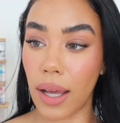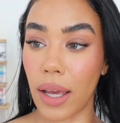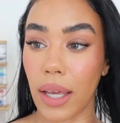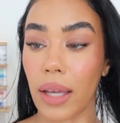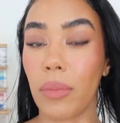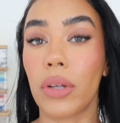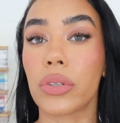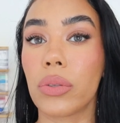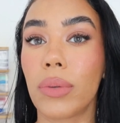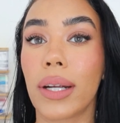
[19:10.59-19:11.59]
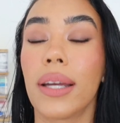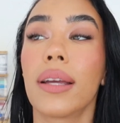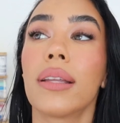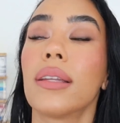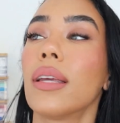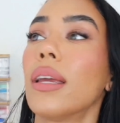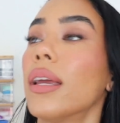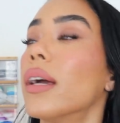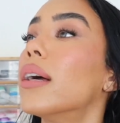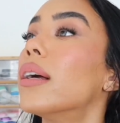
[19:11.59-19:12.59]
I am also wearing
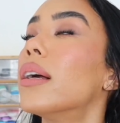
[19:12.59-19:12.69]
the